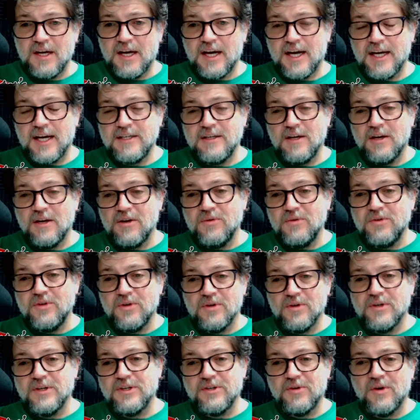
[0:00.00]
I know
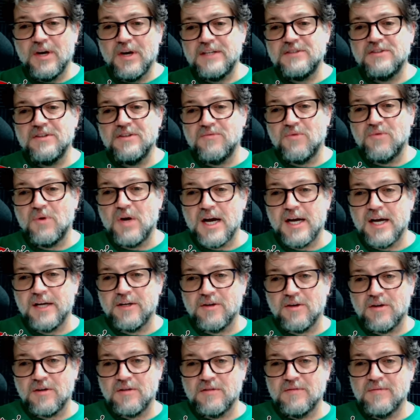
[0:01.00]
you're an aggressive
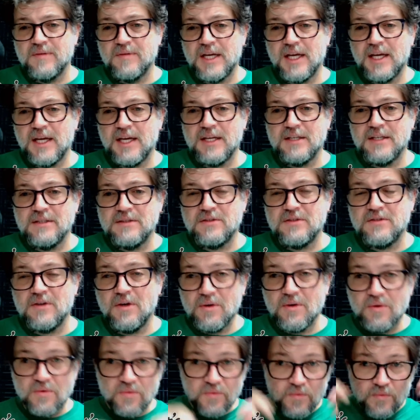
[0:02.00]
rider. And
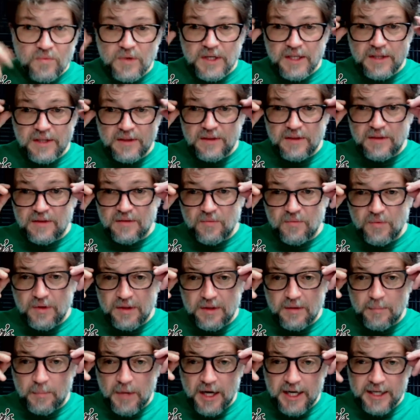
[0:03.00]
so with
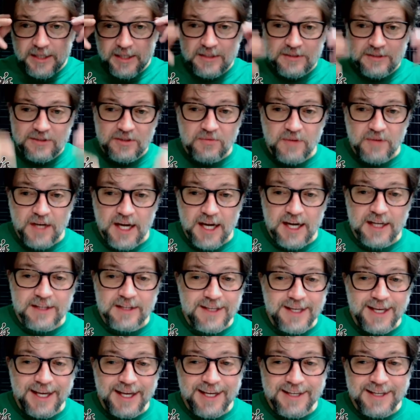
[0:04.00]
the bike that you've got,
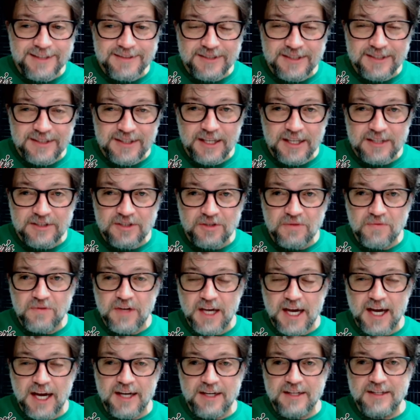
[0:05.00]
the engine that you've
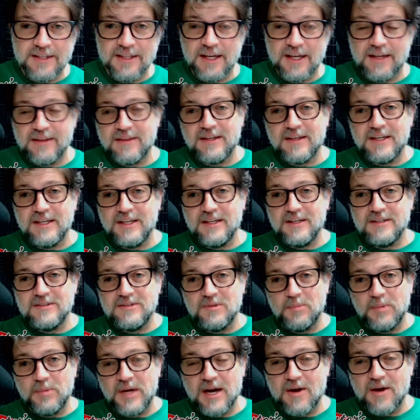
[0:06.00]
got in that thing,
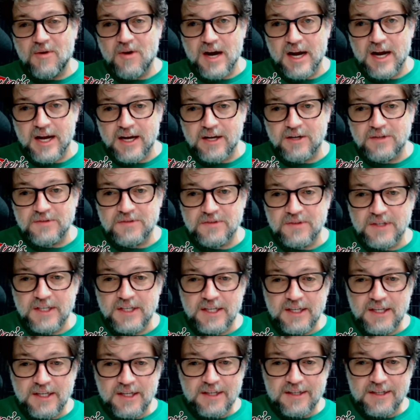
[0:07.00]
it's a powerhouse.
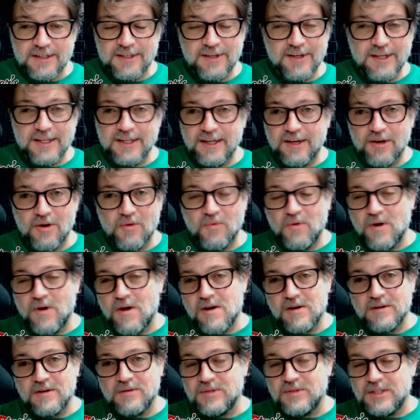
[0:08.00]
You didn't go
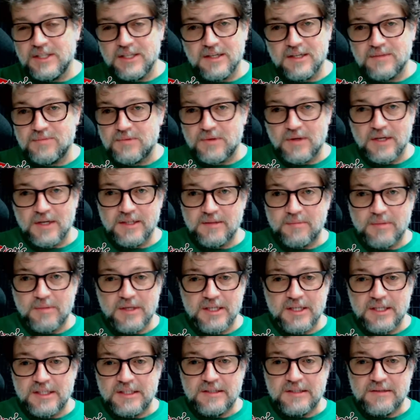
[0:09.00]
wrong with the upgrade,
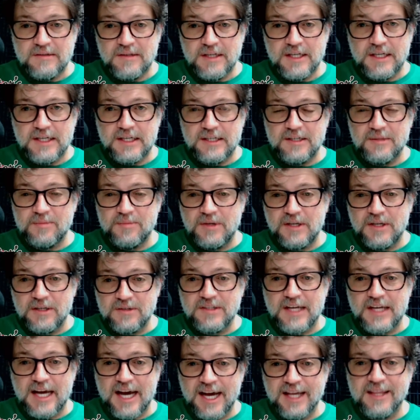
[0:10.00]
bud,
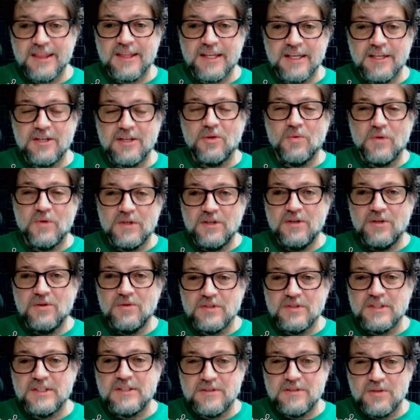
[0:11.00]
because I think you would
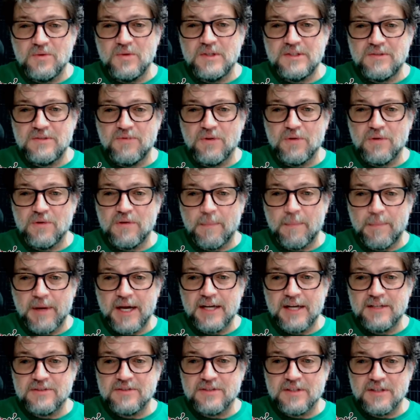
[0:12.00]
use it to its full
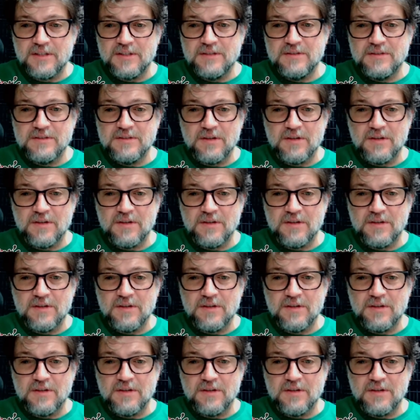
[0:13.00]
capacity.